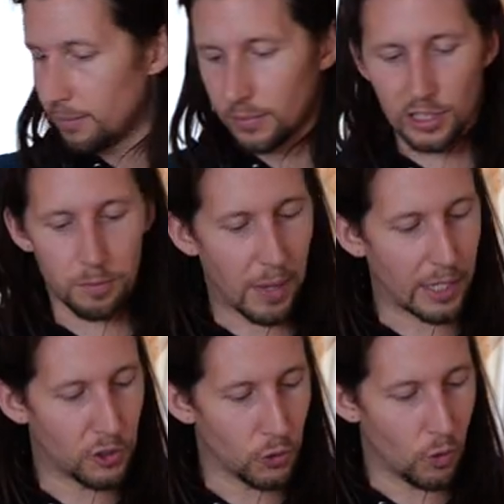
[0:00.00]
just
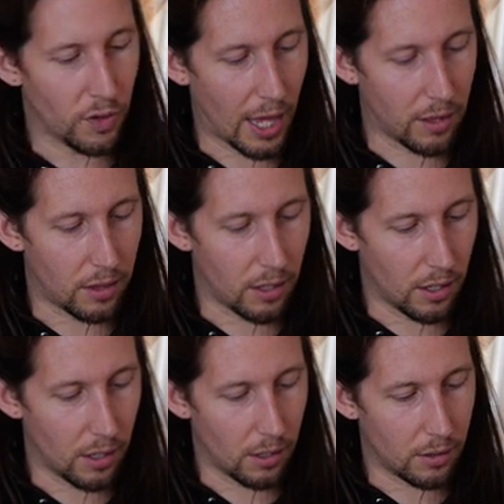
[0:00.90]
make sure that
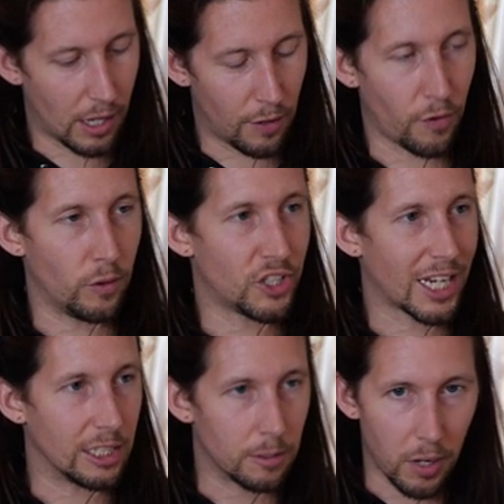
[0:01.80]
the headphone
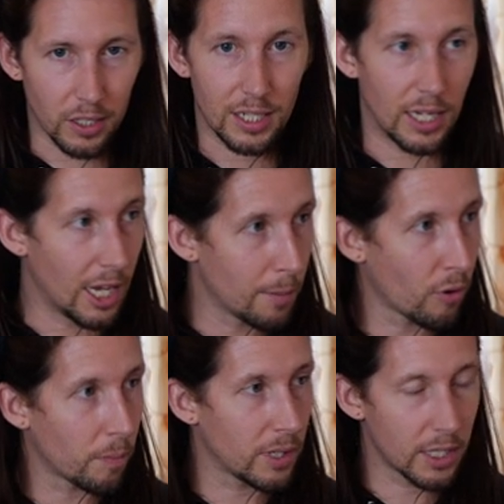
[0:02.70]
jack is plugged in here
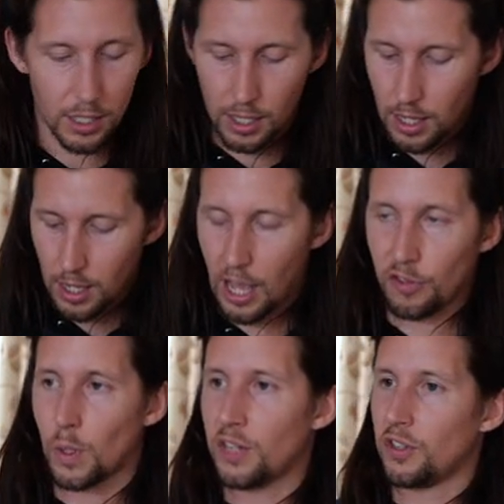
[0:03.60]
properly,
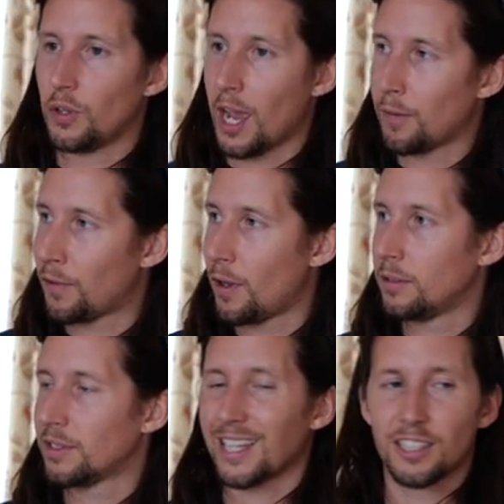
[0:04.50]
as well as in your
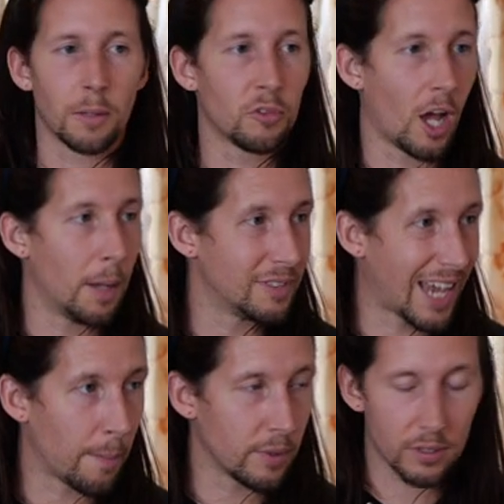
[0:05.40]
headphones. That sometimes
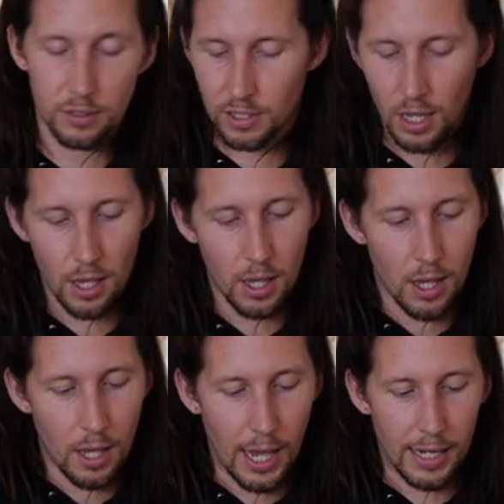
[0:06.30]
happens,
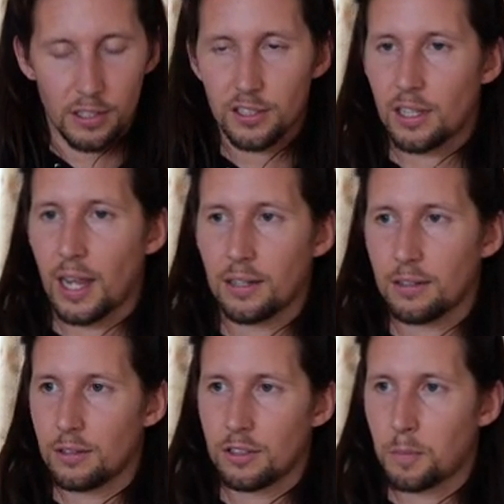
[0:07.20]
and just
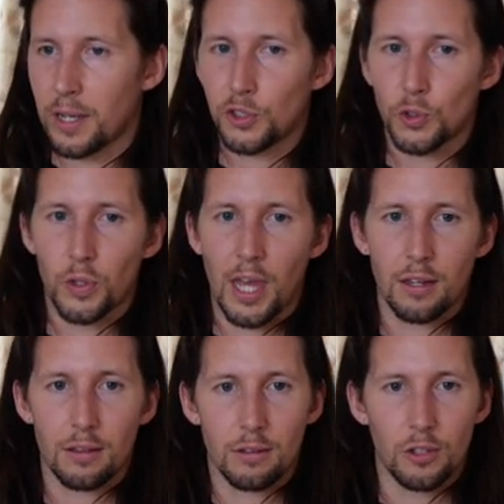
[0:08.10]
connect, just make sure
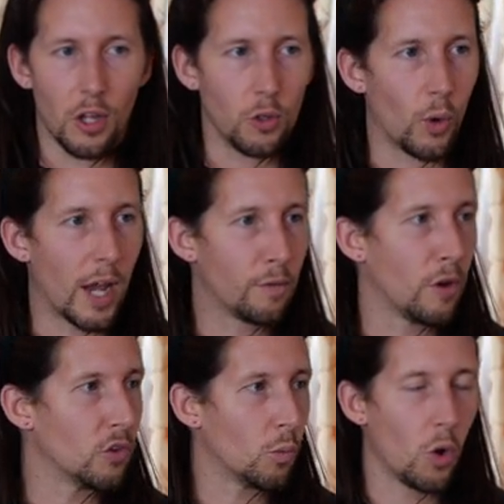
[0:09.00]
that, you know, your
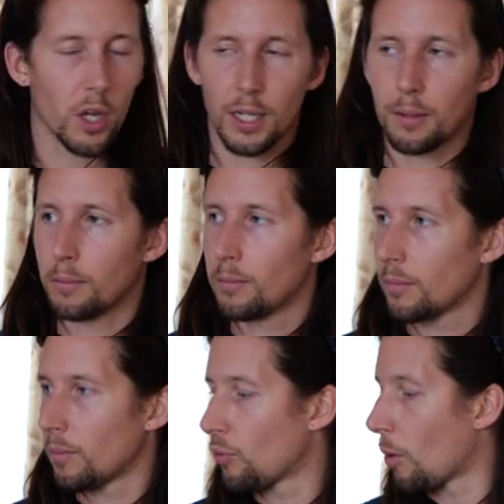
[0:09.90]
headphones are working
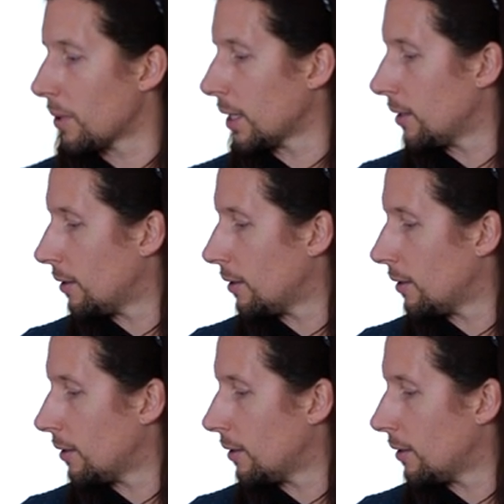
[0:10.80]
properly.